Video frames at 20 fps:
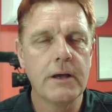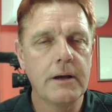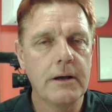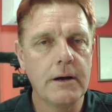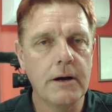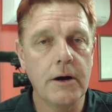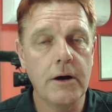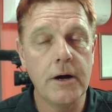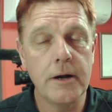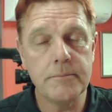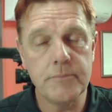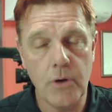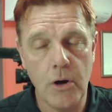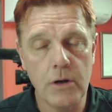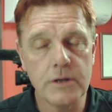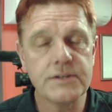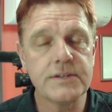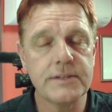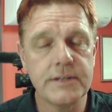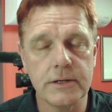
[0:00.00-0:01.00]
I'm
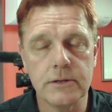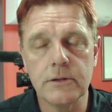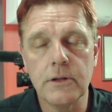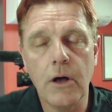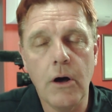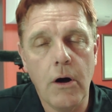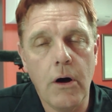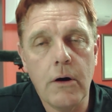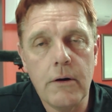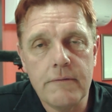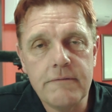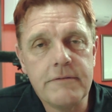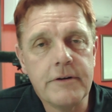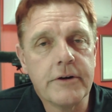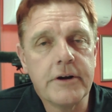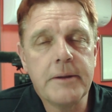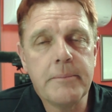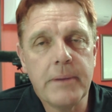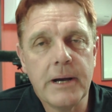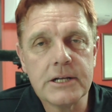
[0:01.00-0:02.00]
still
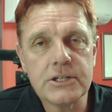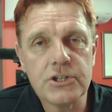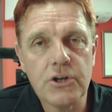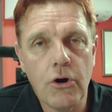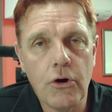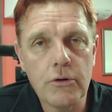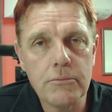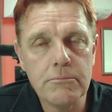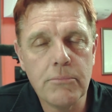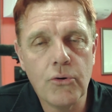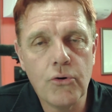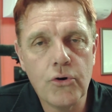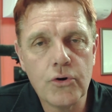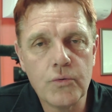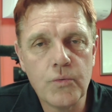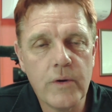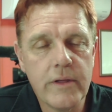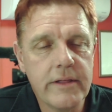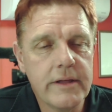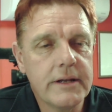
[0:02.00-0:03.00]
very much on board
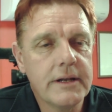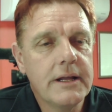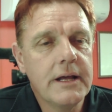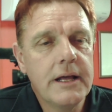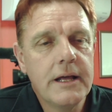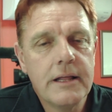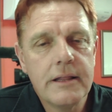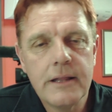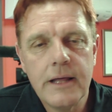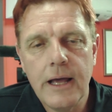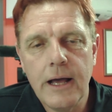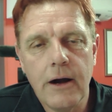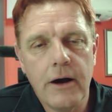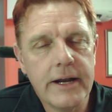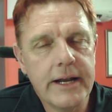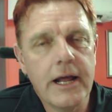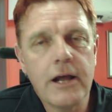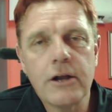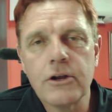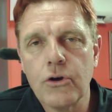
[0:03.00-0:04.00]
with it. I
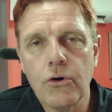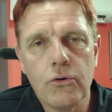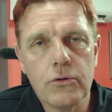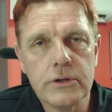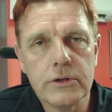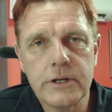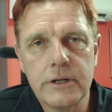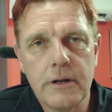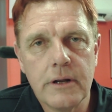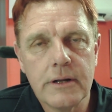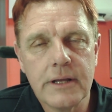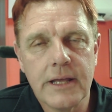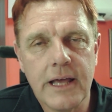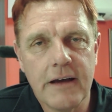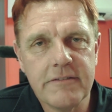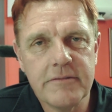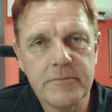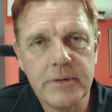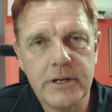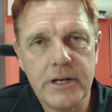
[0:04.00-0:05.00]
don't call it
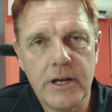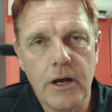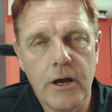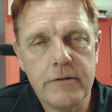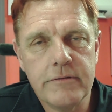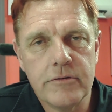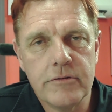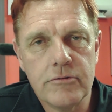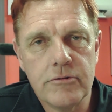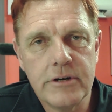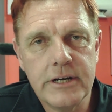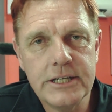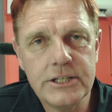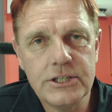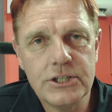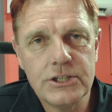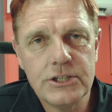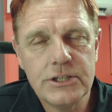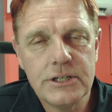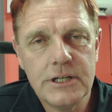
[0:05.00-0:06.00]
government
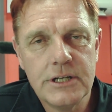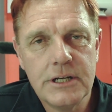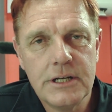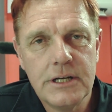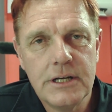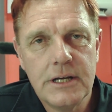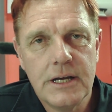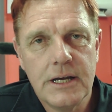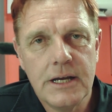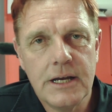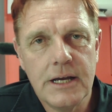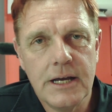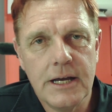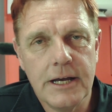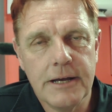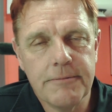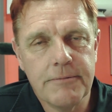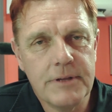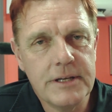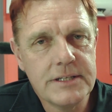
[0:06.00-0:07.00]
overreach.
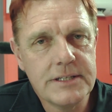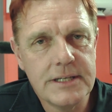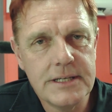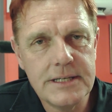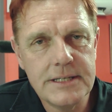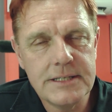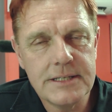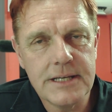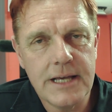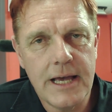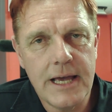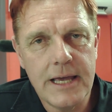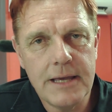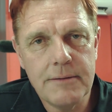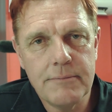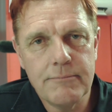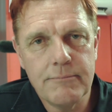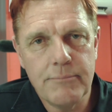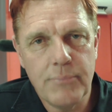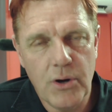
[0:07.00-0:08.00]
This is a
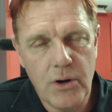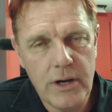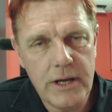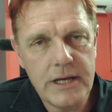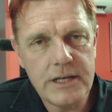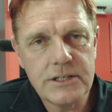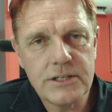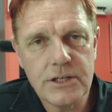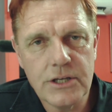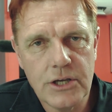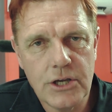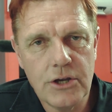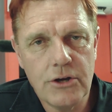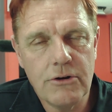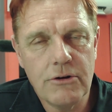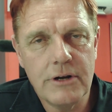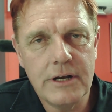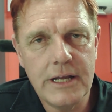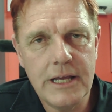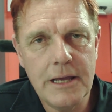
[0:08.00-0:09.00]

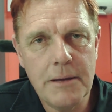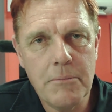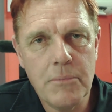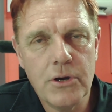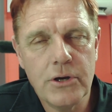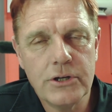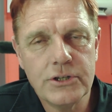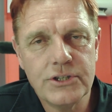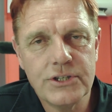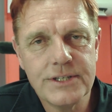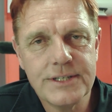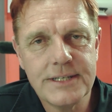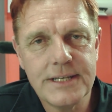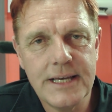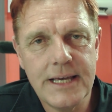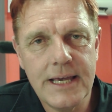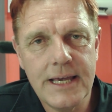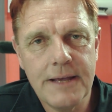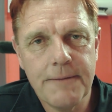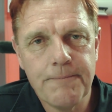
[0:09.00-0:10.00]
biosecurity
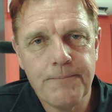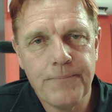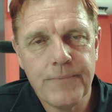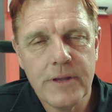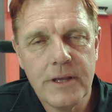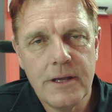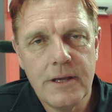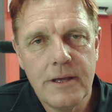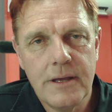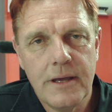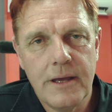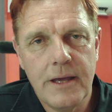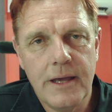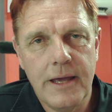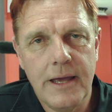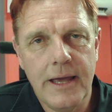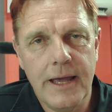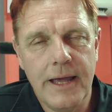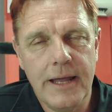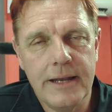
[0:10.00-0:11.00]
emergency,
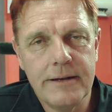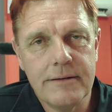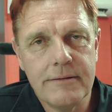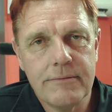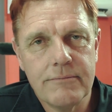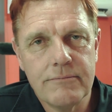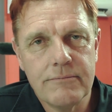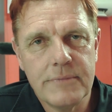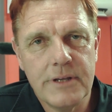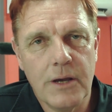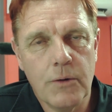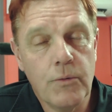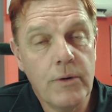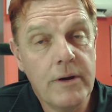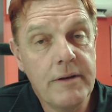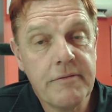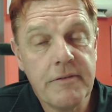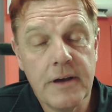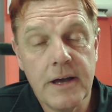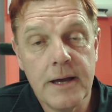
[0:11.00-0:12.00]
and we're
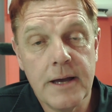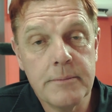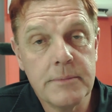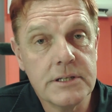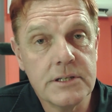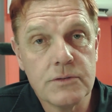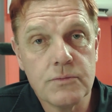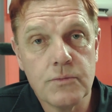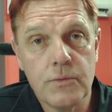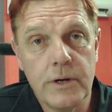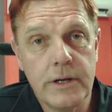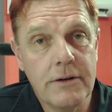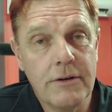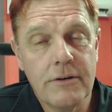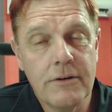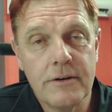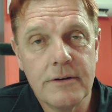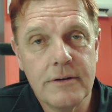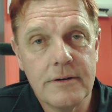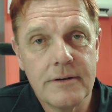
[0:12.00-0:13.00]
farmers. We're
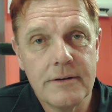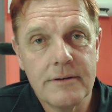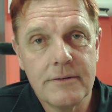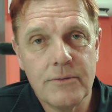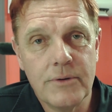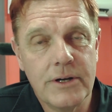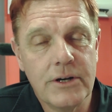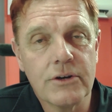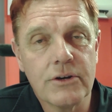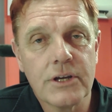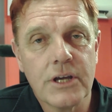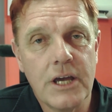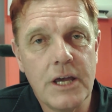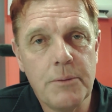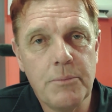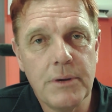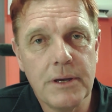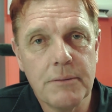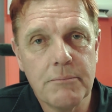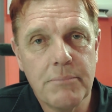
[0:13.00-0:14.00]
not
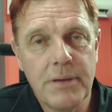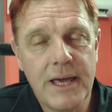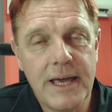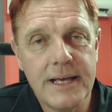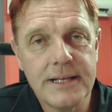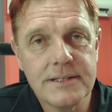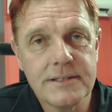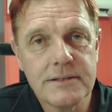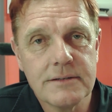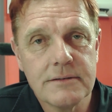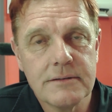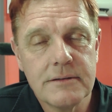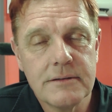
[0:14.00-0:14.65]
keeping pets.